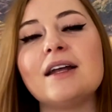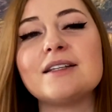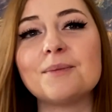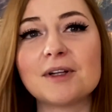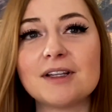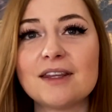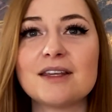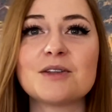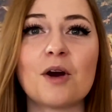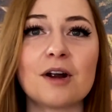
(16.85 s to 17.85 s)
Typically,
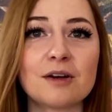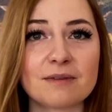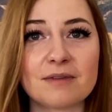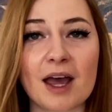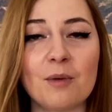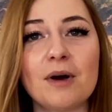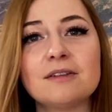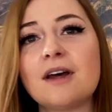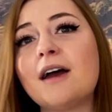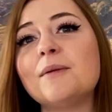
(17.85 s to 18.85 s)
these aren't that well
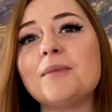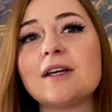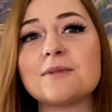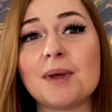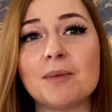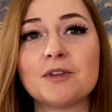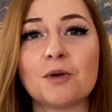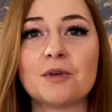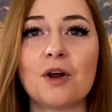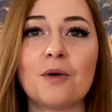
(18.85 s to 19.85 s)
done because people
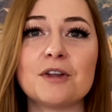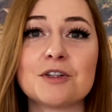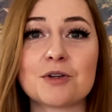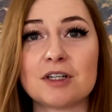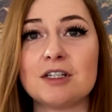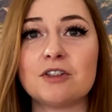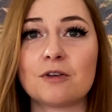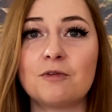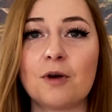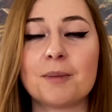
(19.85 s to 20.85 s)
don't know the
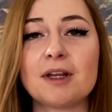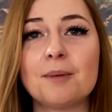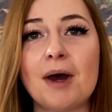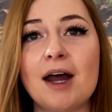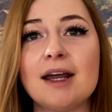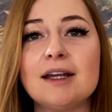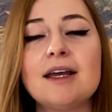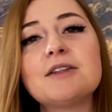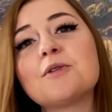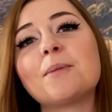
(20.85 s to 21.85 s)
strategic formula behind
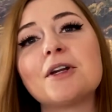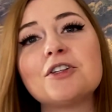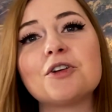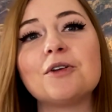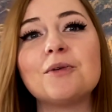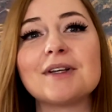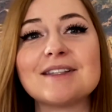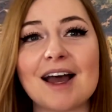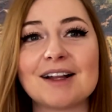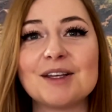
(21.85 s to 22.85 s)
it. So I'm gonna show you
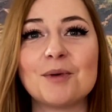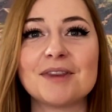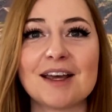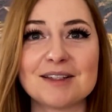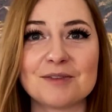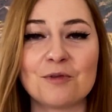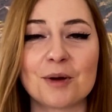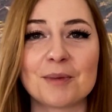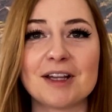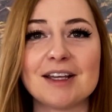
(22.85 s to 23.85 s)
exactly what that
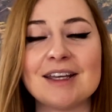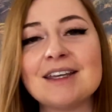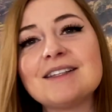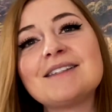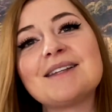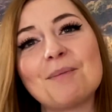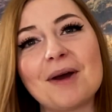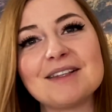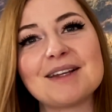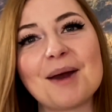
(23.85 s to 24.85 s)
formula is step
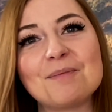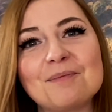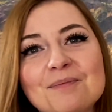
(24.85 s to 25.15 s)
by step.